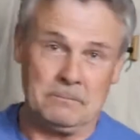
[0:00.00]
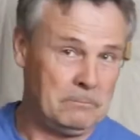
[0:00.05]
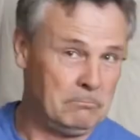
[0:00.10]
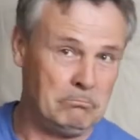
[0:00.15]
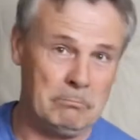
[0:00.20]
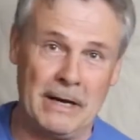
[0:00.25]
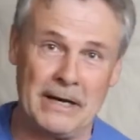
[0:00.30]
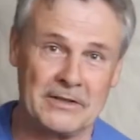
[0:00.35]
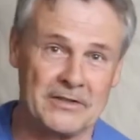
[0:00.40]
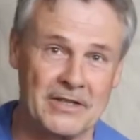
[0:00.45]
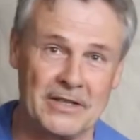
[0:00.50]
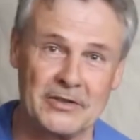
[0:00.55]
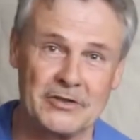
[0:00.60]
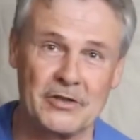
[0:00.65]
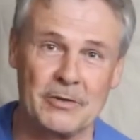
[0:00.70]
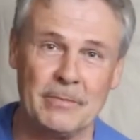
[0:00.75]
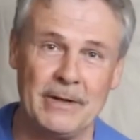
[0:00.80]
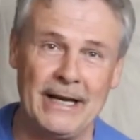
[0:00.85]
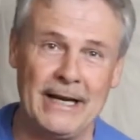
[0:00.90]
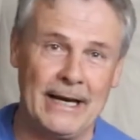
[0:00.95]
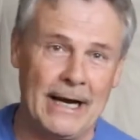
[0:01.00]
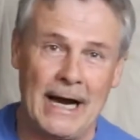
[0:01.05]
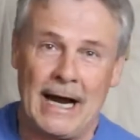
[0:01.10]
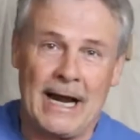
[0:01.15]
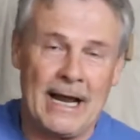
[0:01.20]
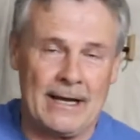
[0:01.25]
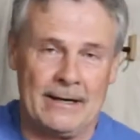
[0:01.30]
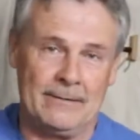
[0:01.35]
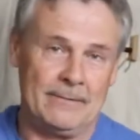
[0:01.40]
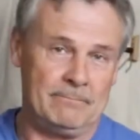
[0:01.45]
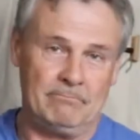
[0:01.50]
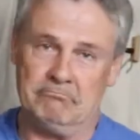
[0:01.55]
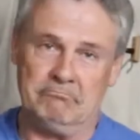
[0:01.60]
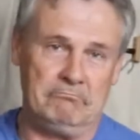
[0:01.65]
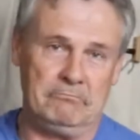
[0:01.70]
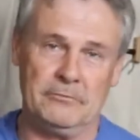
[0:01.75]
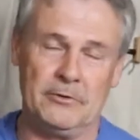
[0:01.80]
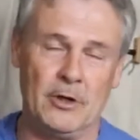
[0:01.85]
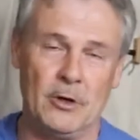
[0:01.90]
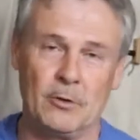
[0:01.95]
Made sense to me. I had
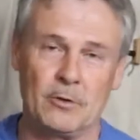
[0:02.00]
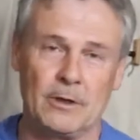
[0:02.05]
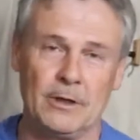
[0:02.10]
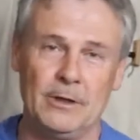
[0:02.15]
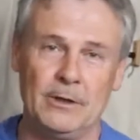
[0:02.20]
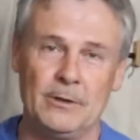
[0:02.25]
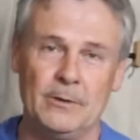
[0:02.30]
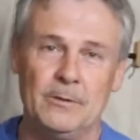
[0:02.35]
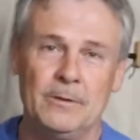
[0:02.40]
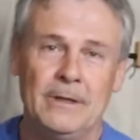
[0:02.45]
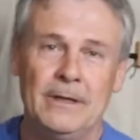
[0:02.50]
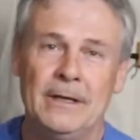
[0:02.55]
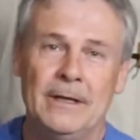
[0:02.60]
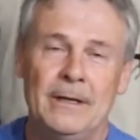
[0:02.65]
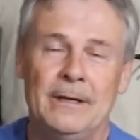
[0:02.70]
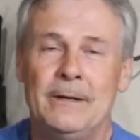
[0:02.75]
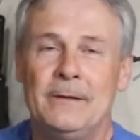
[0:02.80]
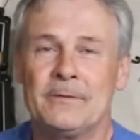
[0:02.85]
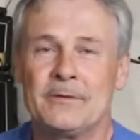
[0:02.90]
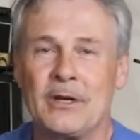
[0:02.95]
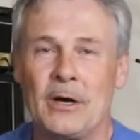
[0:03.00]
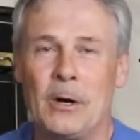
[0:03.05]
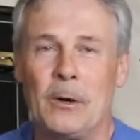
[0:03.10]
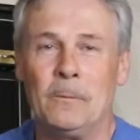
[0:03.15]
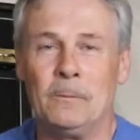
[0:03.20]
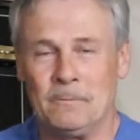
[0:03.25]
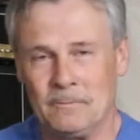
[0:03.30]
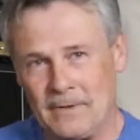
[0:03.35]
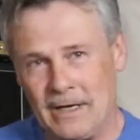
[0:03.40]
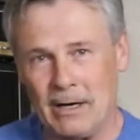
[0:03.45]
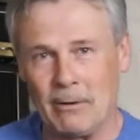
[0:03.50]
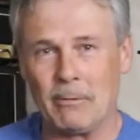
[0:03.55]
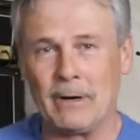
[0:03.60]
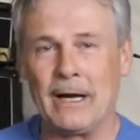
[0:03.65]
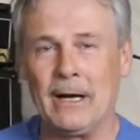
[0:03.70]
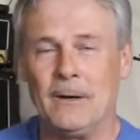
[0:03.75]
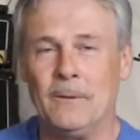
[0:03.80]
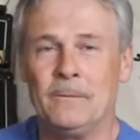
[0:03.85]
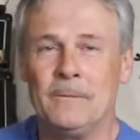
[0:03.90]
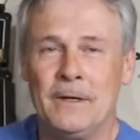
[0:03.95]
no clue, so here we
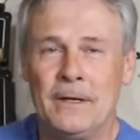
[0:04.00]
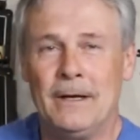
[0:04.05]
go.